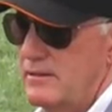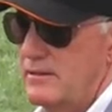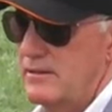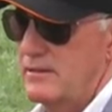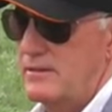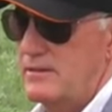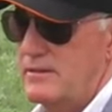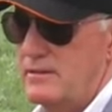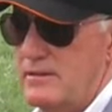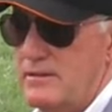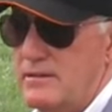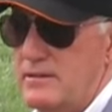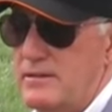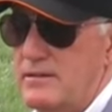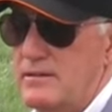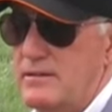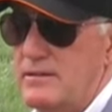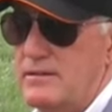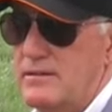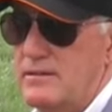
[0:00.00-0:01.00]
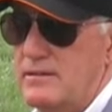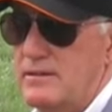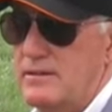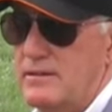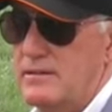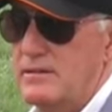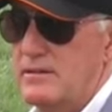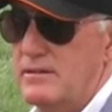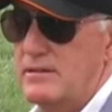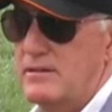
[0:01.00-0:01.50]

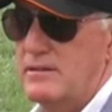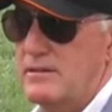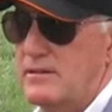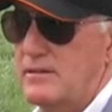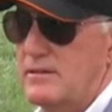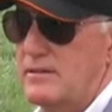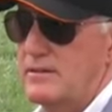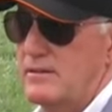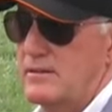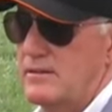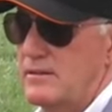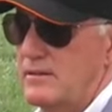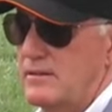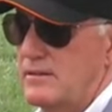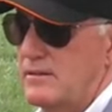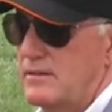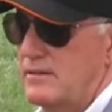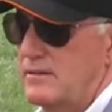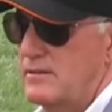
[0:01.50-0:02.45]
No words are spoken by the person on screen.